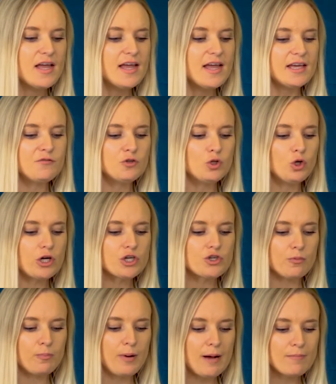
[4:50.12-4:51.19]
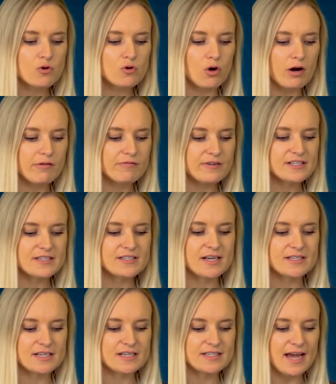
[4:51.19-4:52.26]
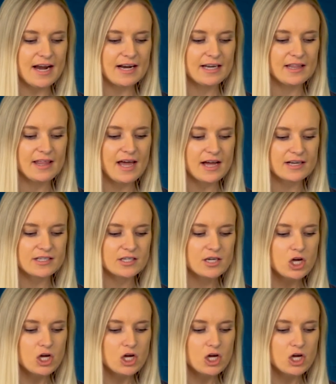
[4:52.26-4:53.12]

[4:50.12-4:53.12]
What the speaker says: If you look at your pump graph, it says exactly that.